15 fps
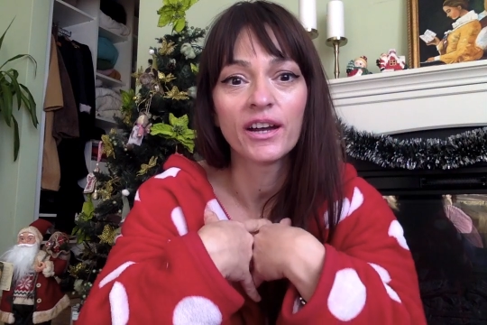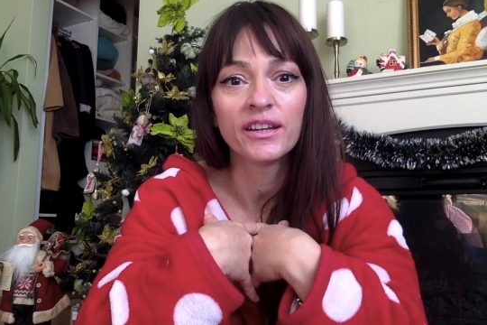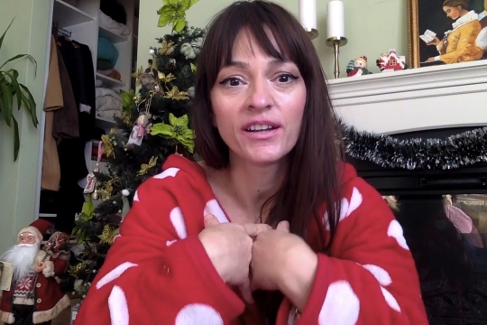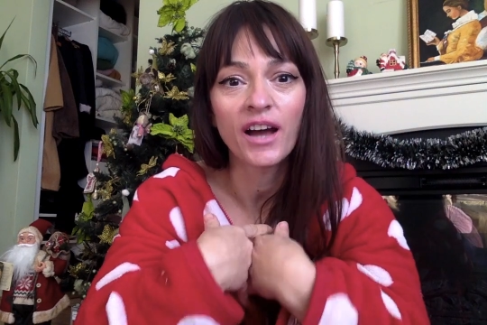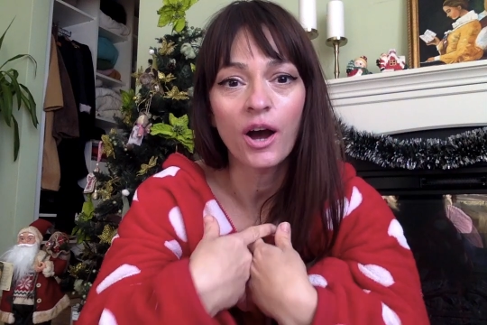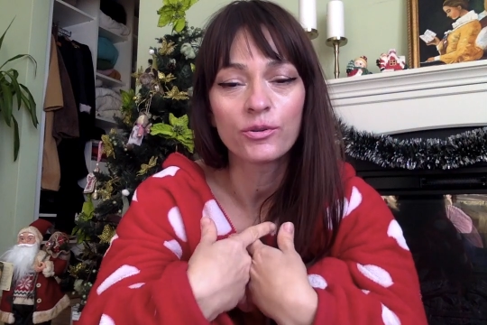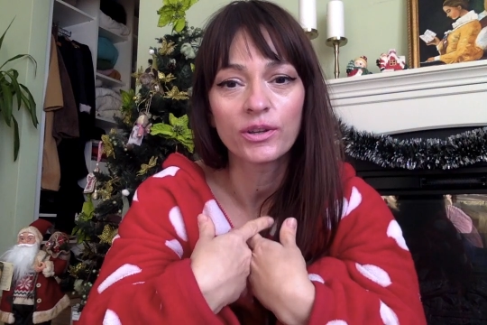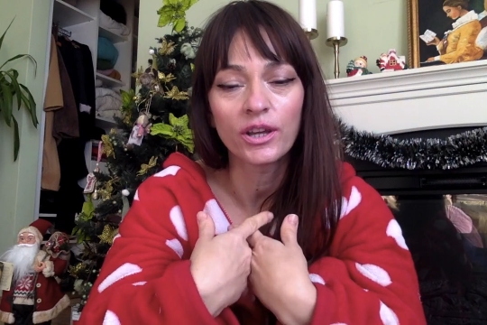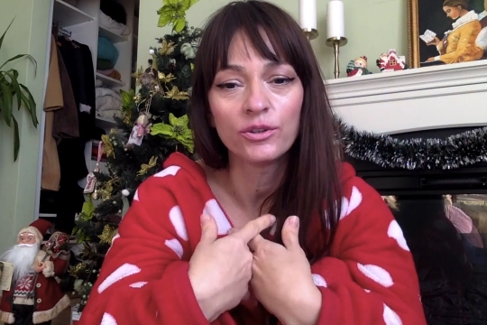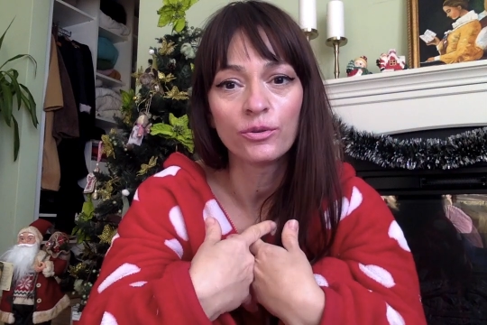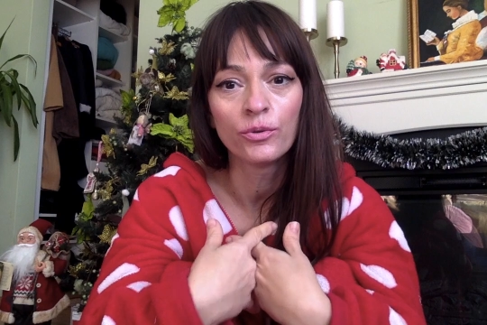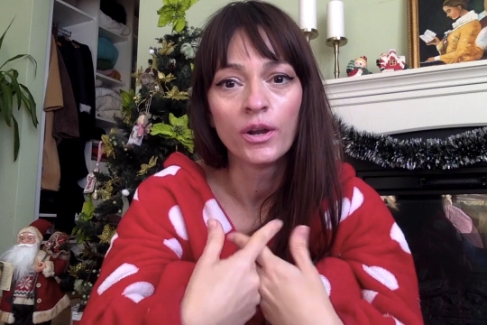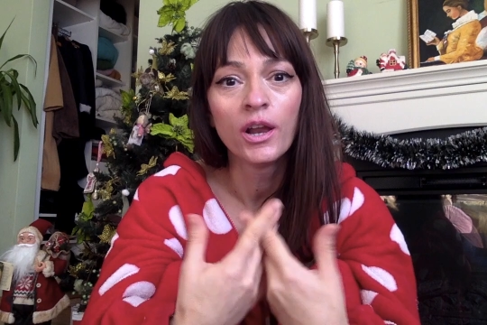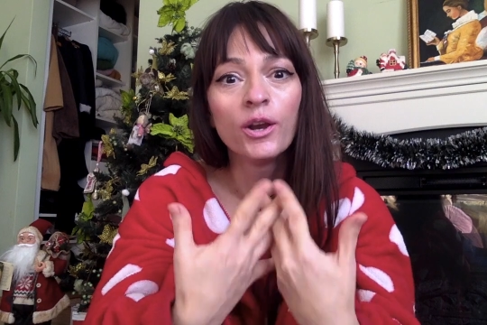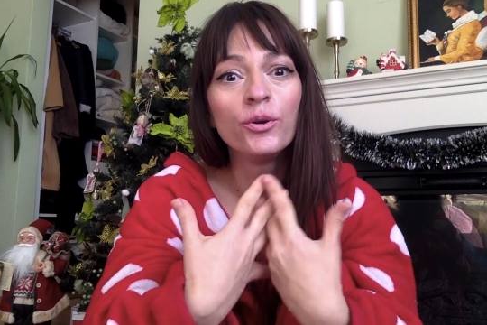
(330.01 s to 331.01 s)
and how can you
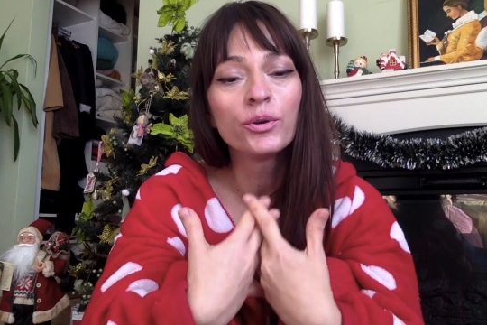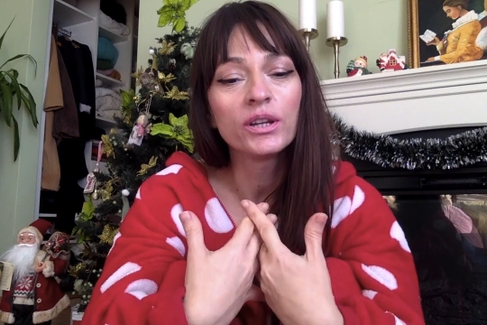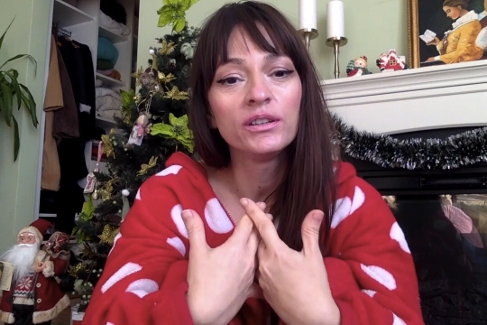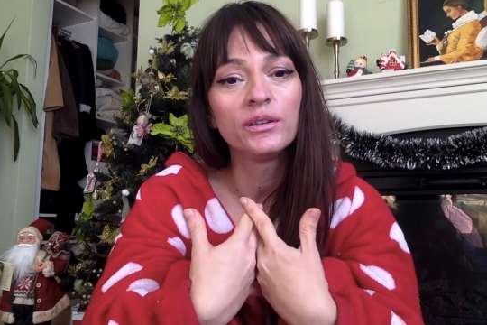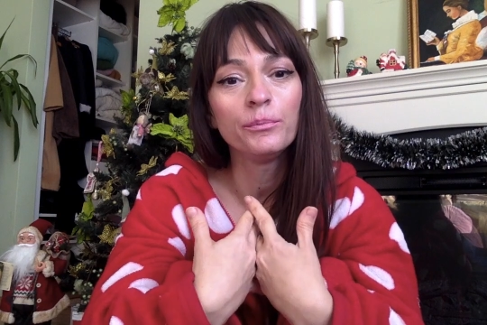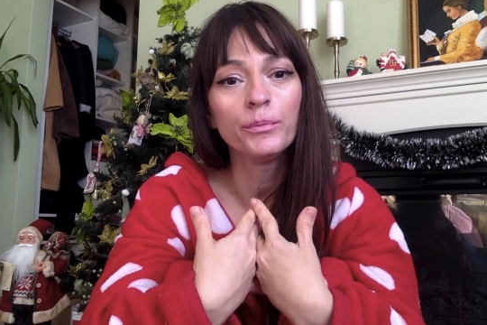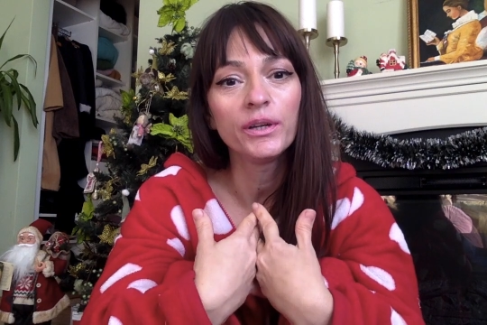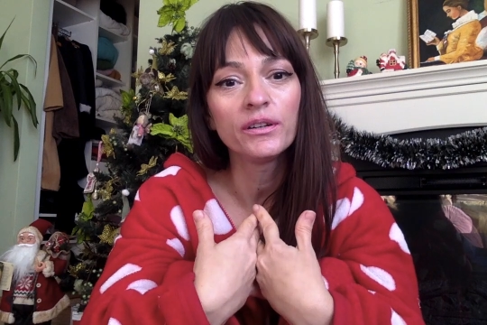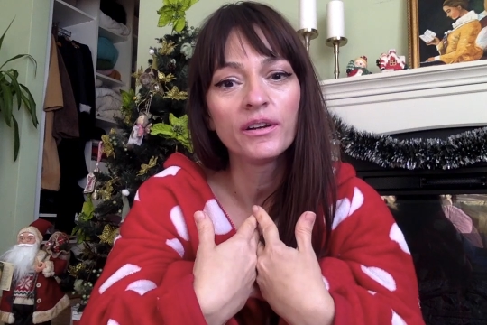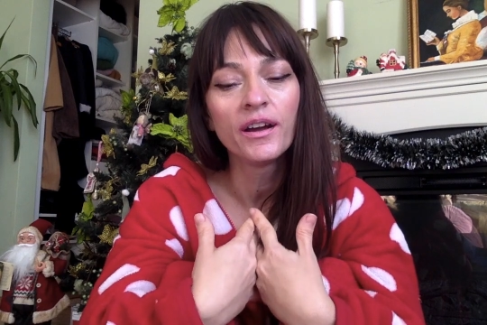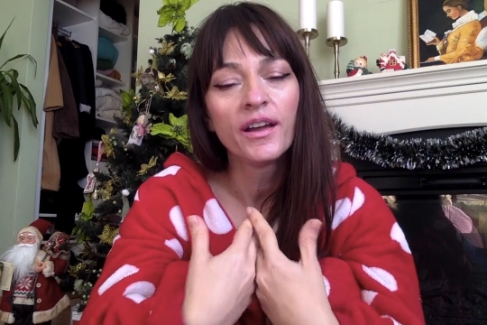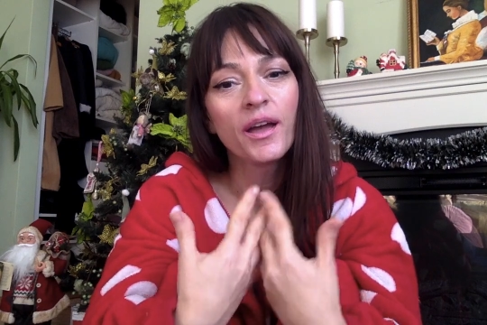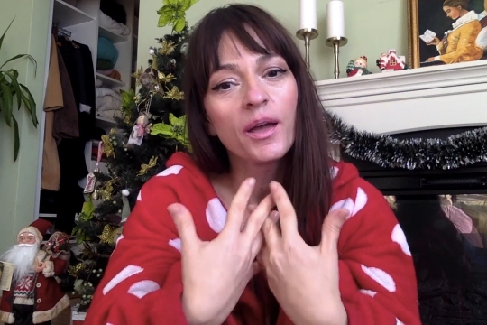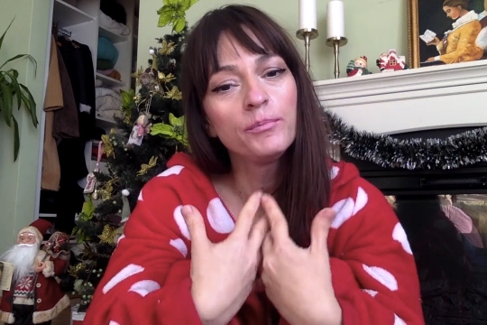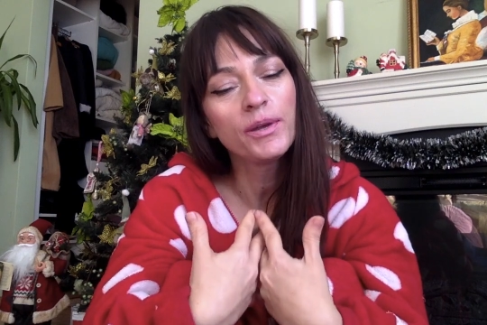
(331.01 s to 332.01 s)
look in the mirror
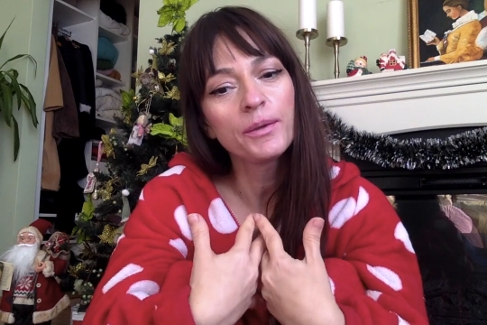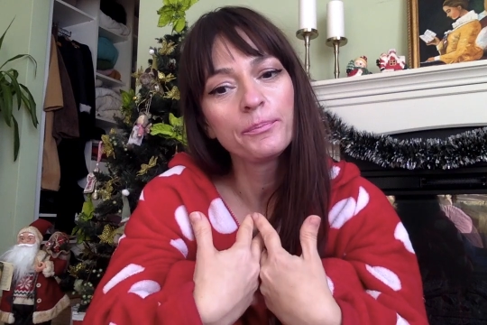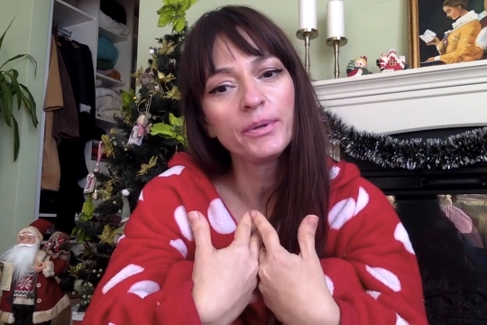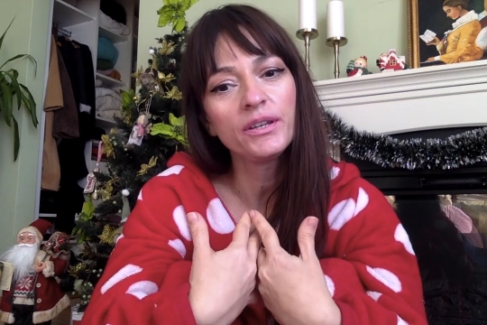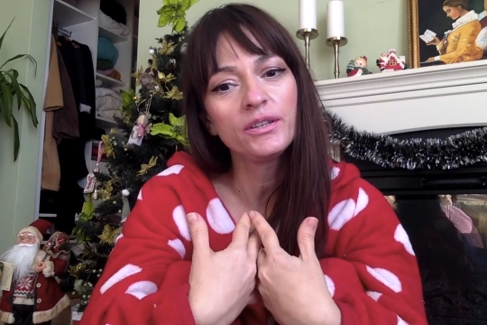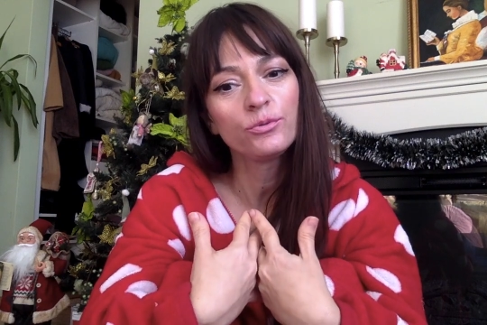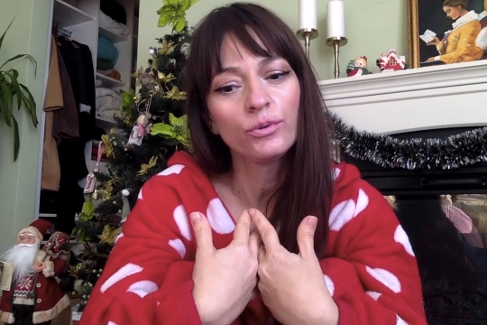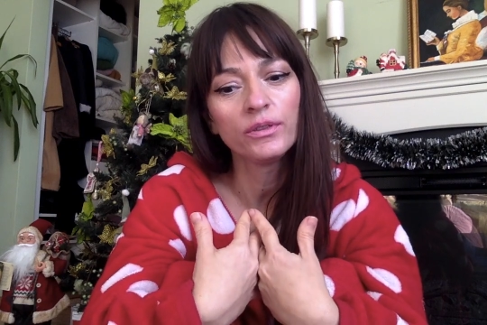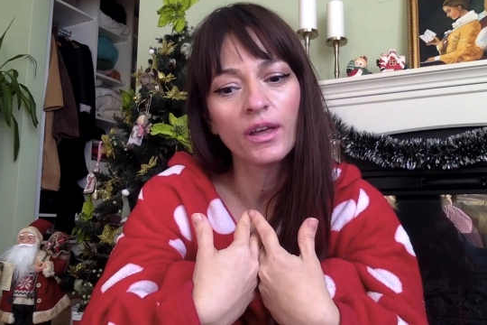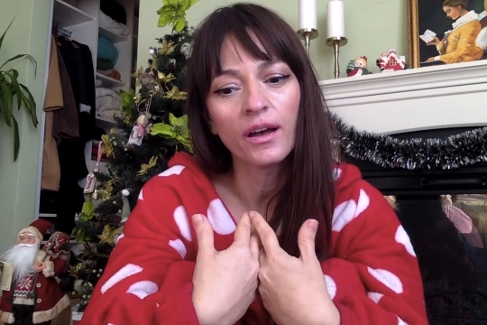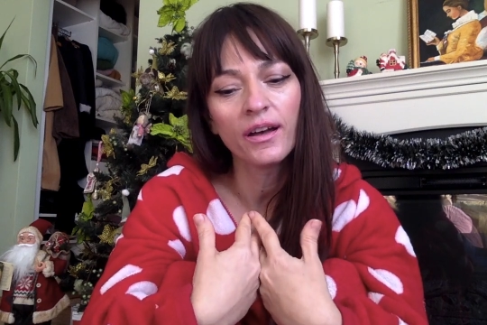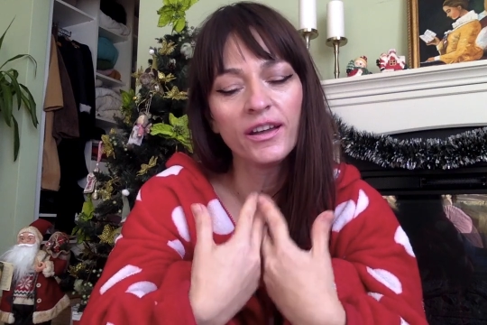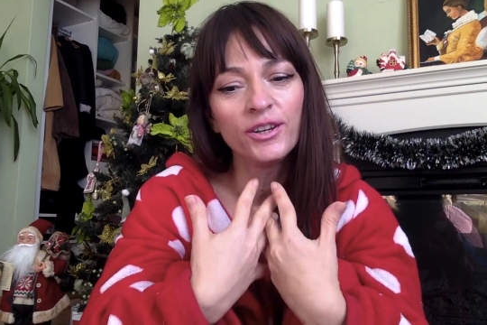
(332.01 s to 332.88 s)
and make peace with that,